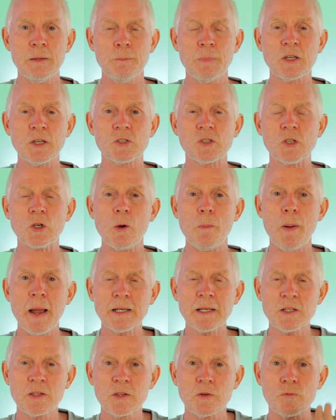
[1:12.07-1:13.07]
because to go
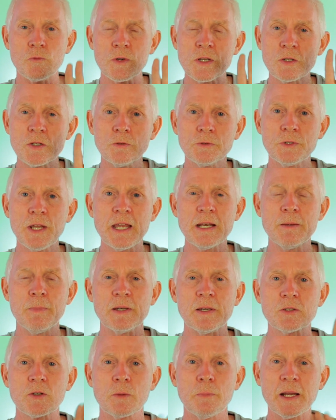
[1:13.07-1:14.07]
back to the original
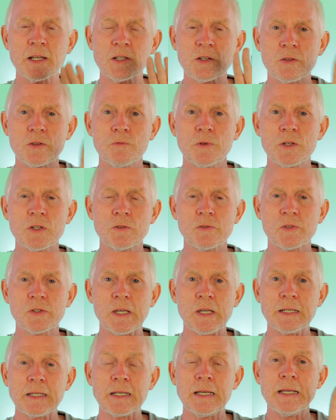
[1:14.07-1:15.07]
database, go back to the original
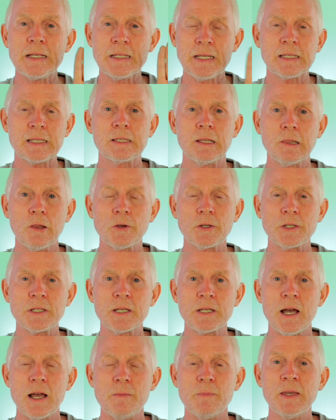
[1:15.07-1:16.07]
site, takes a lot of
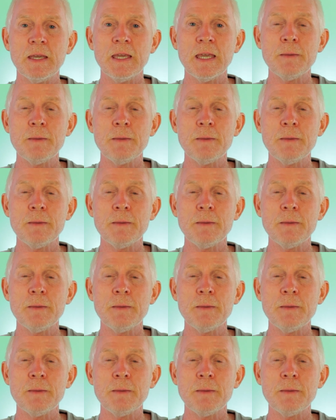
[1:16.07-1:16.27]
time.